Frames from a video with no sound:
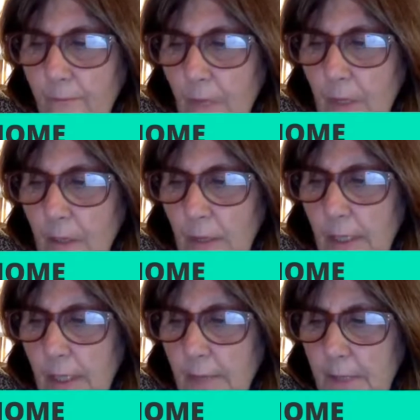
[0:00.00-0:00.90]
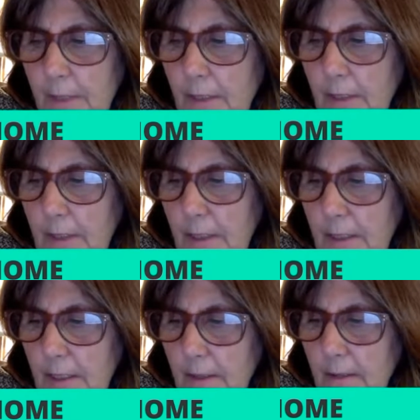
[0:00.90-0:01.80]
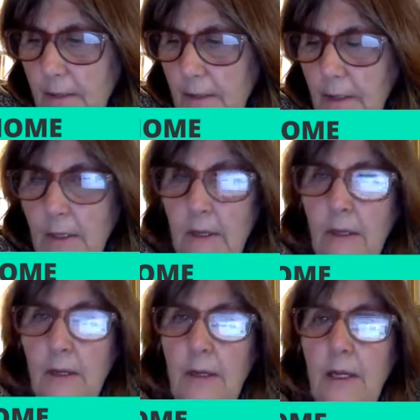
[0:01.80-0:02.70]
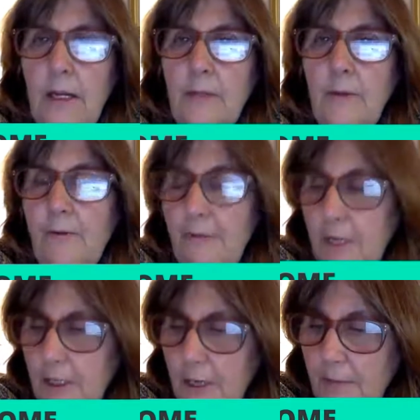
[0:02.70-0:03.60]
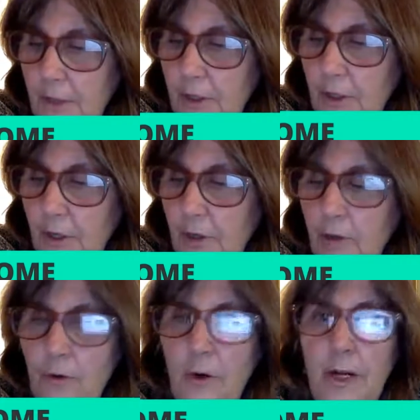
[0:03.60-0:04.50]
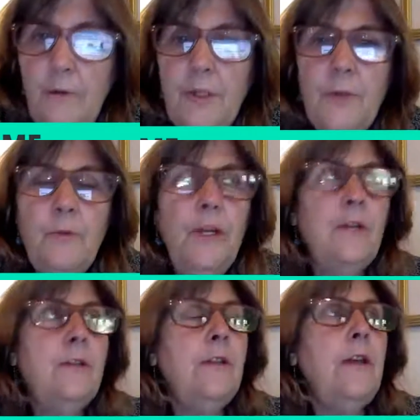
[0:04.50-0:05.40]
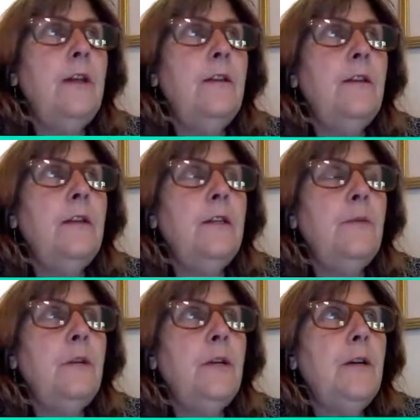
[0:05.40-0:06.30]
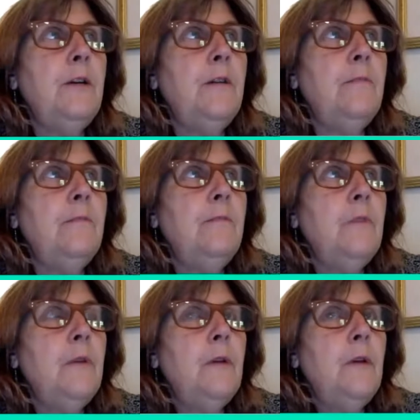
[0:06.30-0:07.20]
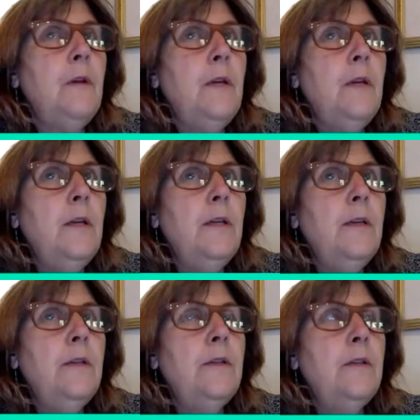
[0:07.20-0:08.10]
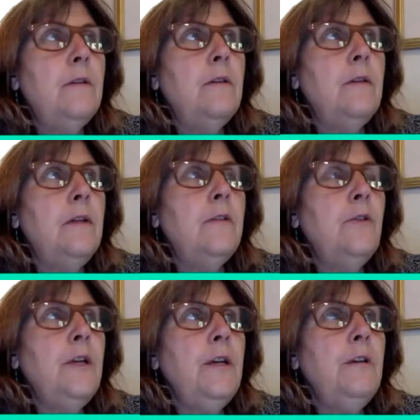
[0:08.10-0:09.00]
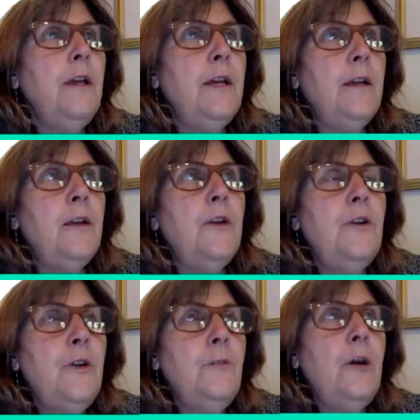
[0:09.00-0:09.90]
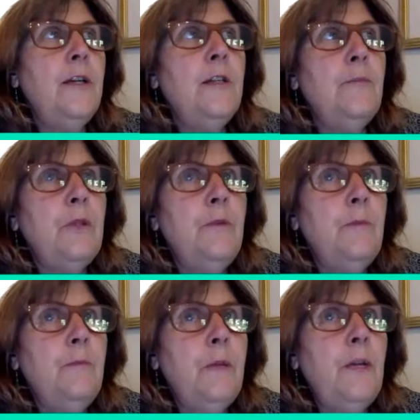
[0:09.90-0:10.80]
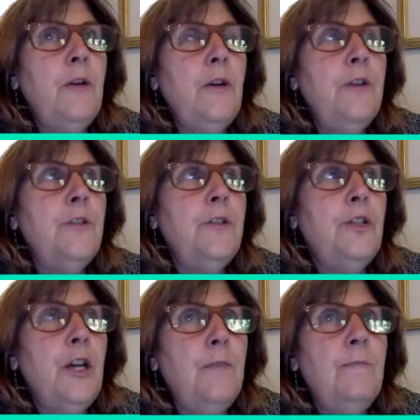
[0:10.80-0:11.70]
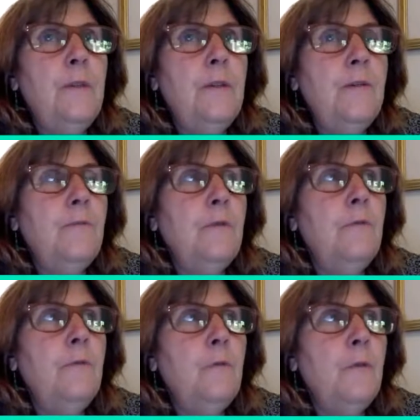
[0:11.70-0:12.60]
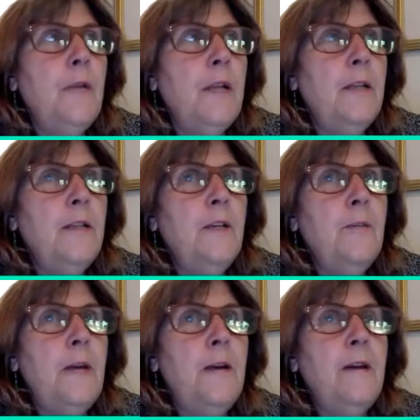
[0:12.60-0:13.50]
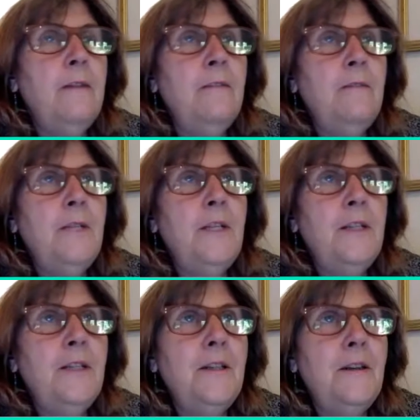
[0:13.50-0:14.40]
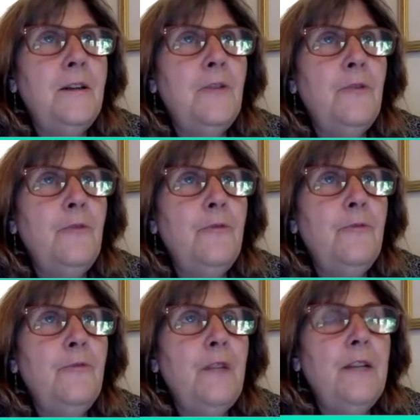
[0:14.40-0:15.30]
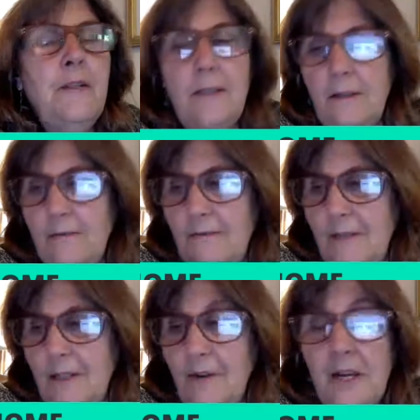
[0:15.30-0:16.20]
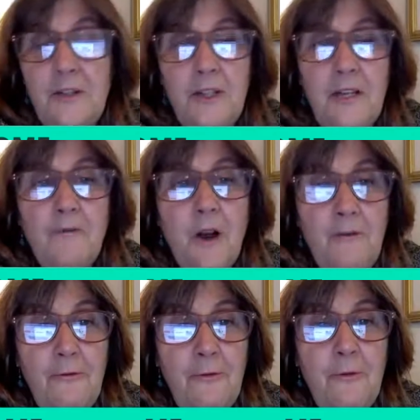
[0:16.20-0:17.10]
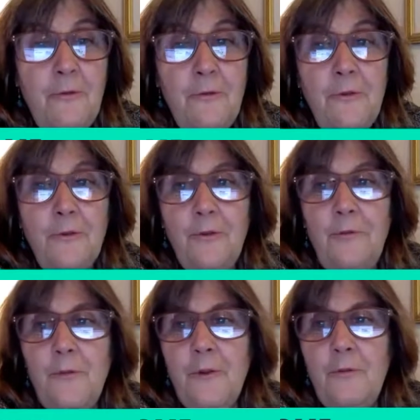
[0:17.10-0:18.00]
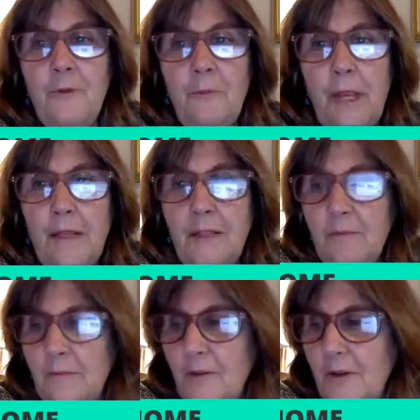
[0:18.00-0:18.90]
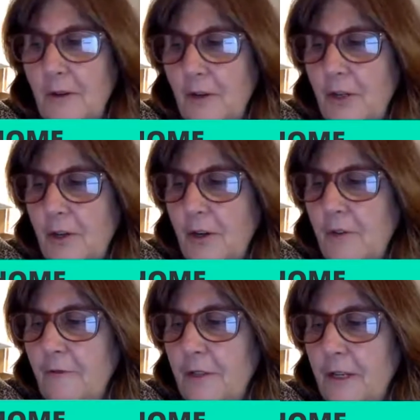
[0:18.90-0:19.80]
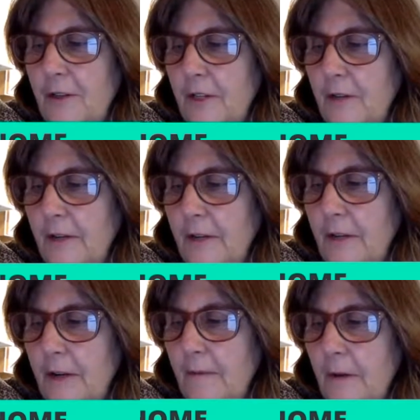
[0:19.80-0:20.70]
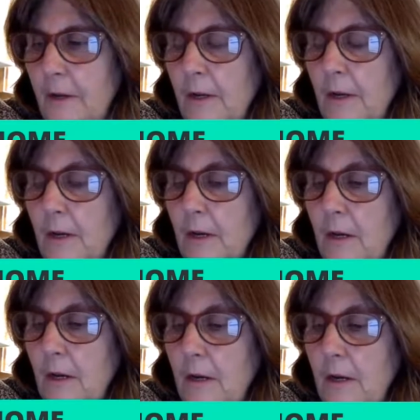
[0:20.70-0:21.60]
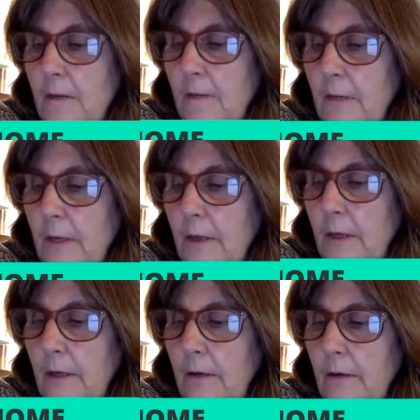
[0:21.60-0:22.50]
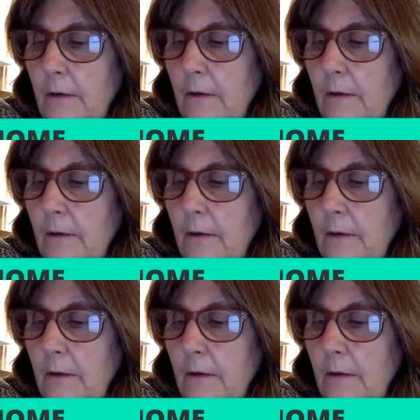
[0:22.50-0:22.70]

So I like my son's idea. And as we finish up this show, I just want to say that next week is looking like it could possibly be Conscious Gems. We're waiting to hear back, which is our group from France. And they're actually a raw food group, so we'll make some good conversation around that. And then,